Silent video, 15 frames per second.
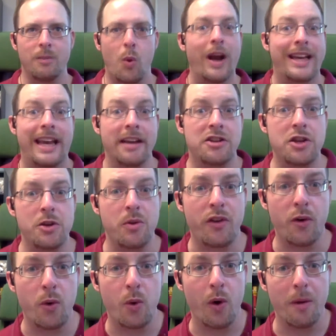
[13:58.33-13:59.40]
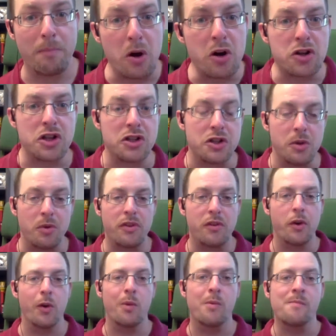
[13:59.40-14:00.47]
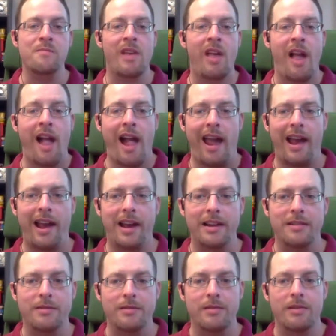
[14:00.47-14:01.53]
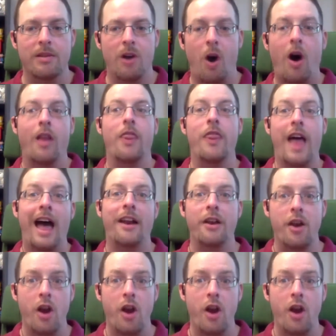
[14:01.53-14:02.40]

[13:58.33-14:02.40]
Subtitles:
what gets you through or pushes you through. And on that